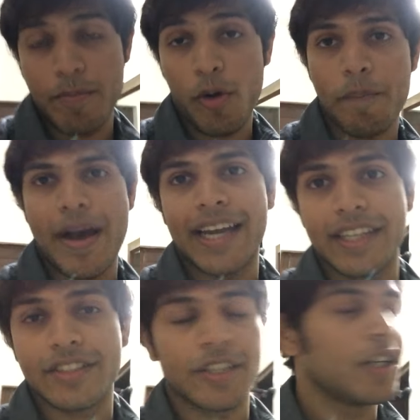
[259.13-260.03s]
more
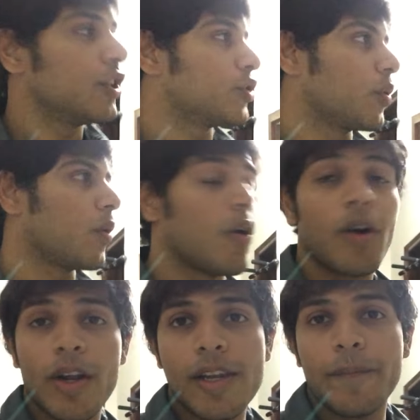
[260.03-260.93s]
balance. So
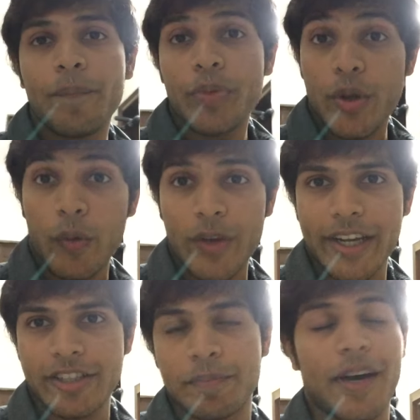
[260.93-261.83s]
all your
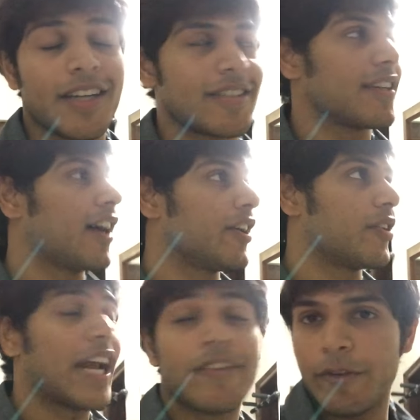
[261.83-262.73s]
weakest parts are
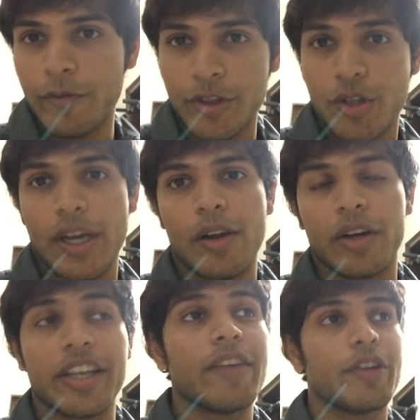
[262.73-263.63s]
driving with you
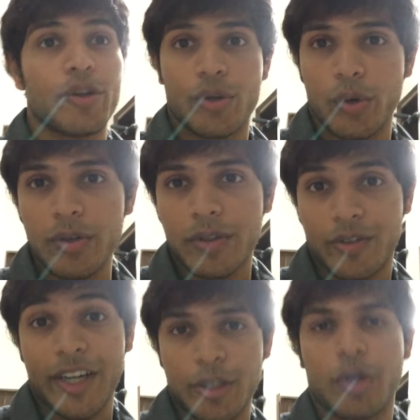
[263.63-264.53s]
along. Even you don't
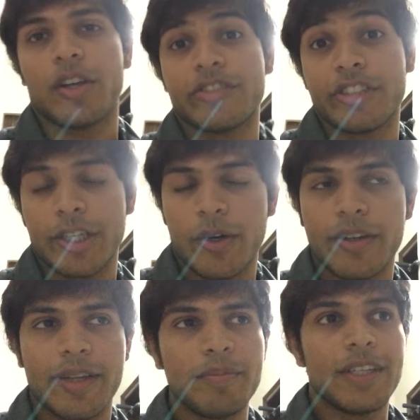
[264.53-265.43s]
try to concentrate
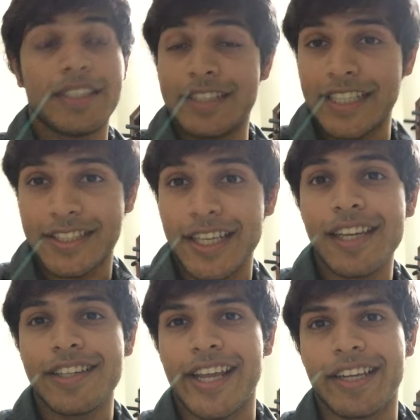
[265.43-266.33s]
on them, they're
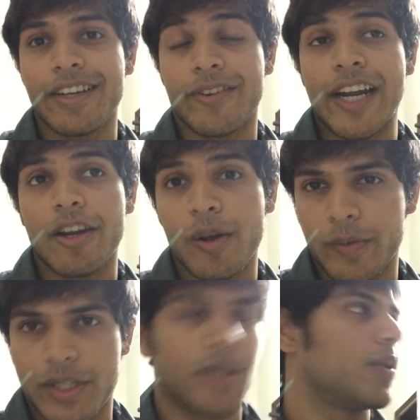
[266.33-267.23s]
still taking a ride along
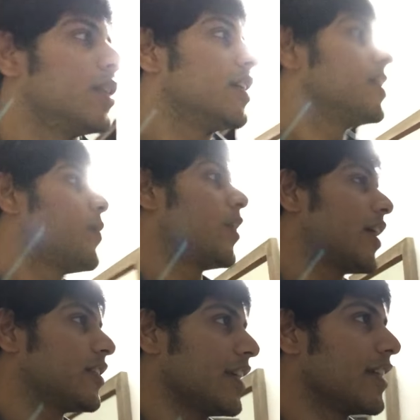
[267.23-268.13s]
with you.
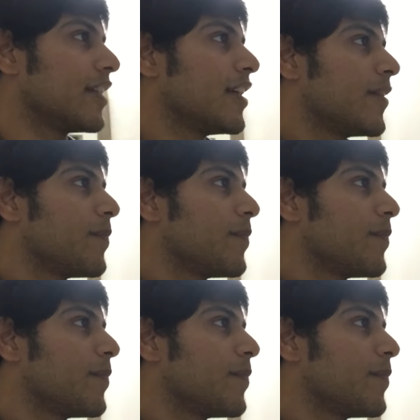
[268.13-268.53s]
Whereas in